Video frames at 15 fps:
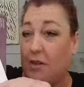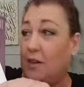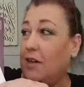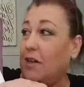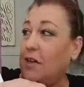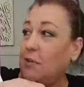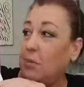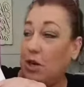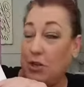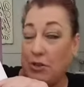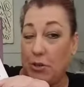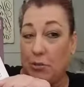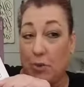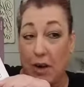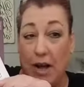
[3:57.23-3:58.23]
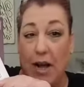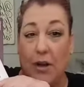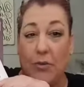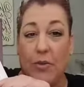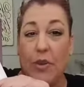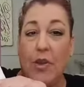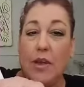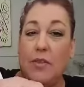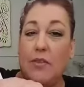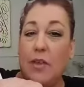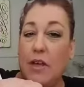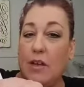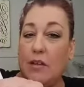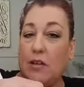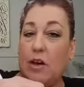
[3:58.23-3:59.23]
on your brows,
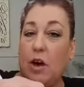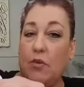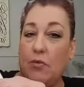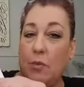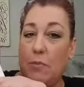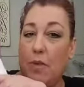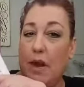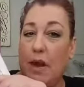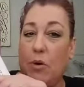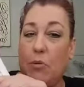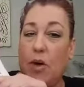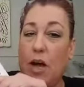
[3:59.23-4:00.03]
then go from there.